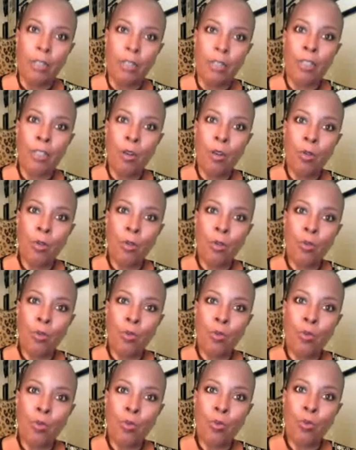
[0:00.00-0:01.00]

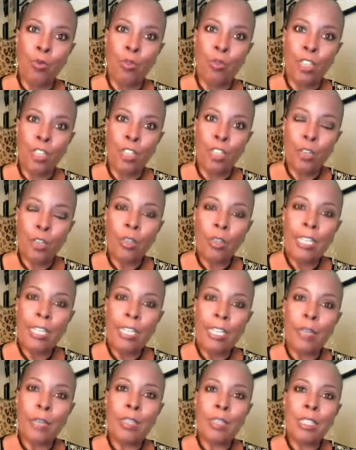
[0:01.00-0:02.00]
So
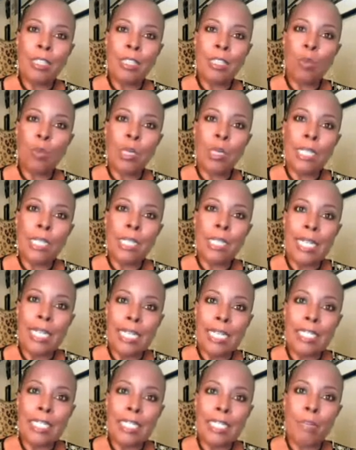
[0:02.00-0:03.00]
generally when someone
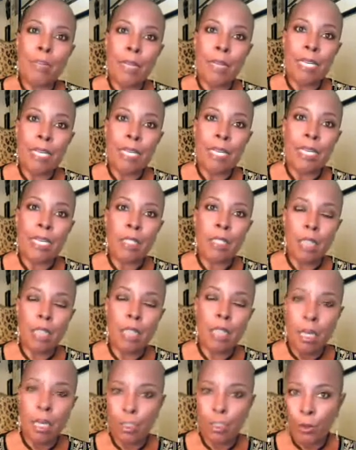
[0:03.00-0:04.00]
is admitted
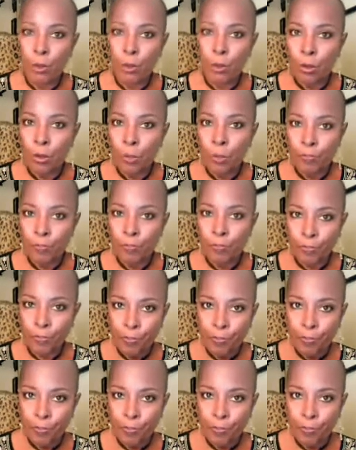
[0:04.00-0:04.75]
into the hospital